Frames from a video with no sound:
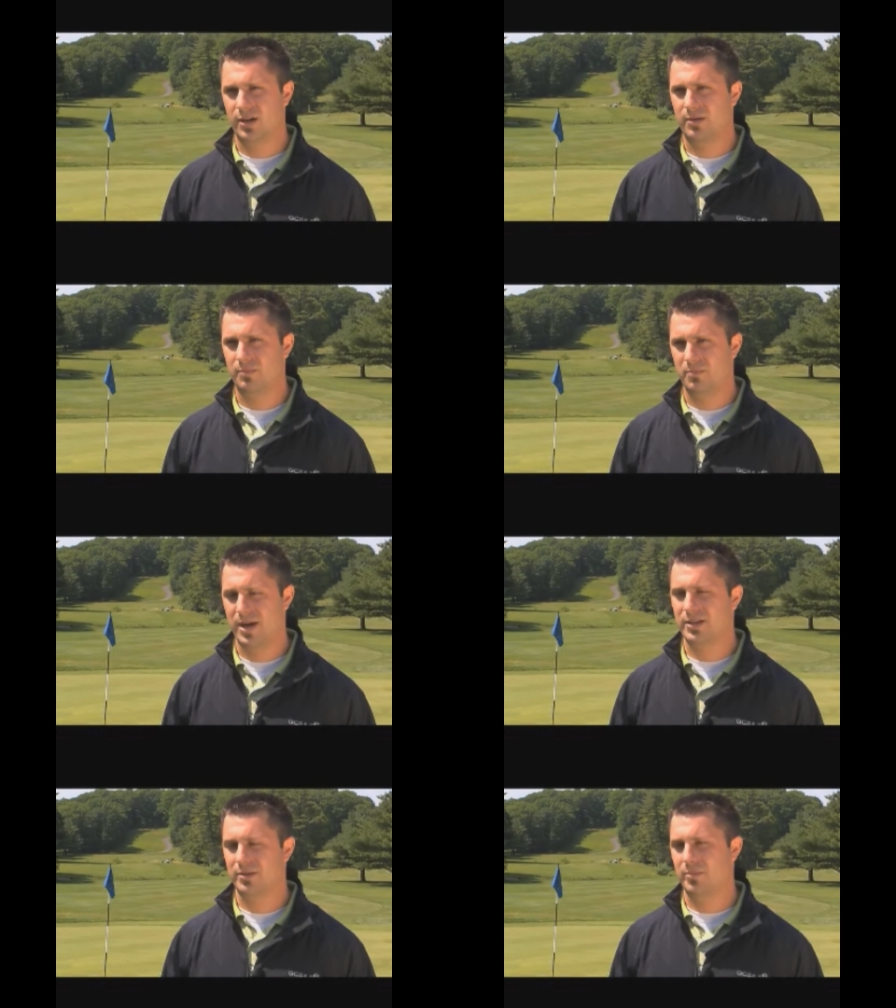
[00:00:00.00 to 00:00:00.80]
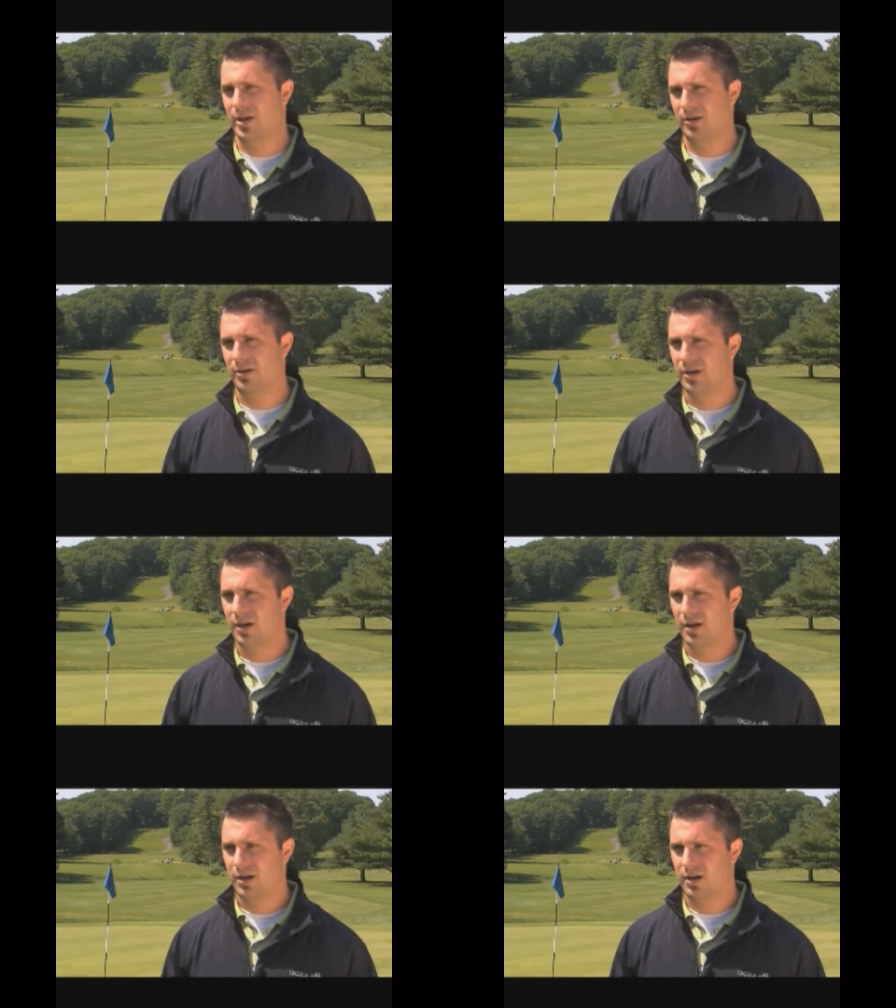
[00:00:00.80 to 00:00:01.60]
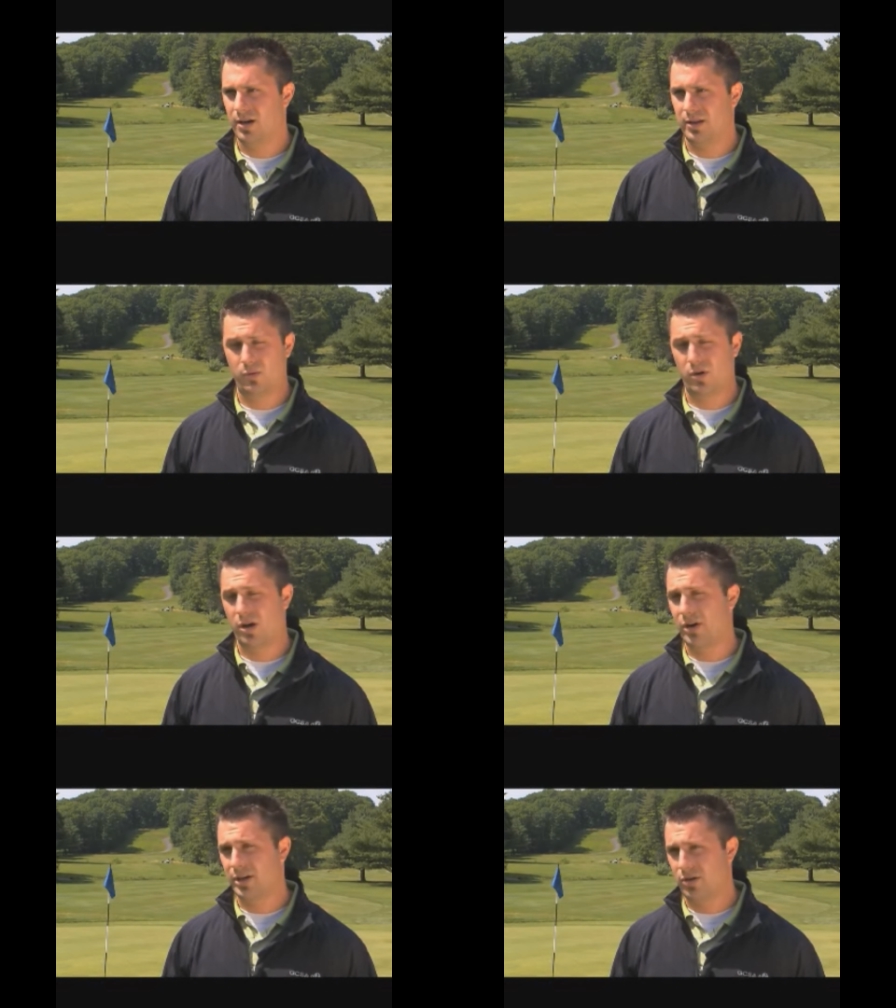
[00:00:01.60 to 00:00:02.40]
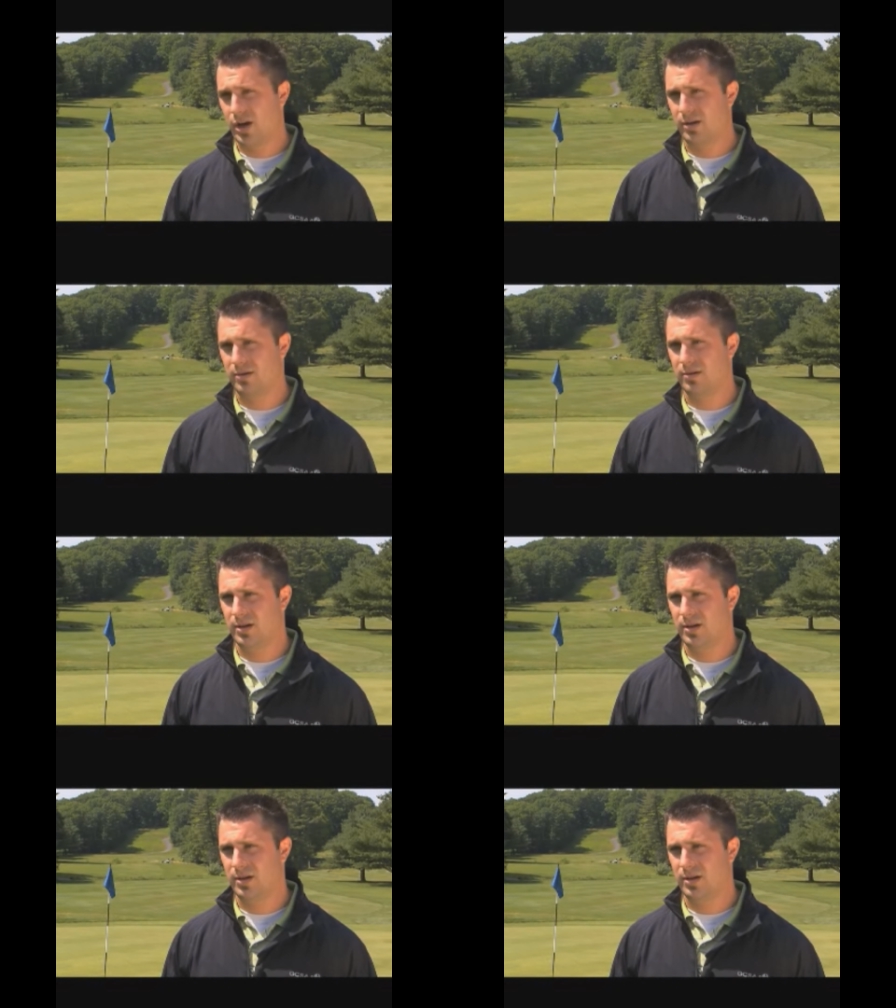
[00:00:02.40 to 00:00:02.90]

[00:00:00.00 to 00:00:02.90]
uh, make them better. Uh, they were already great.